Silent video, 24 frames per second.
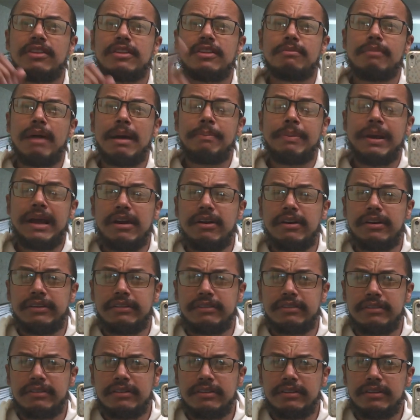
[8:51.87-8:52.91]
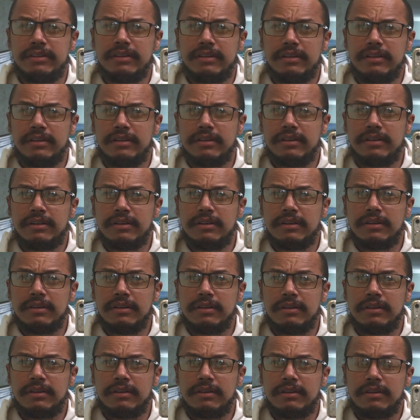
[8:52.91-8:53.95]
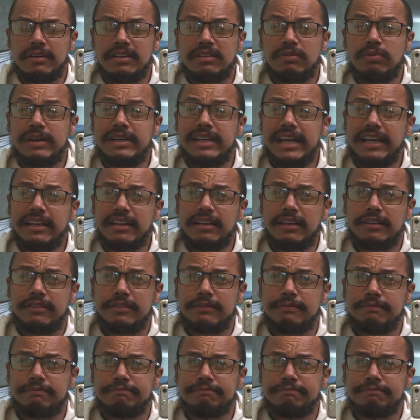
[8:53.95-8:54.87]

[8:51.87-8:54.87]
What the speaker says: than my parents? It's ridiculous.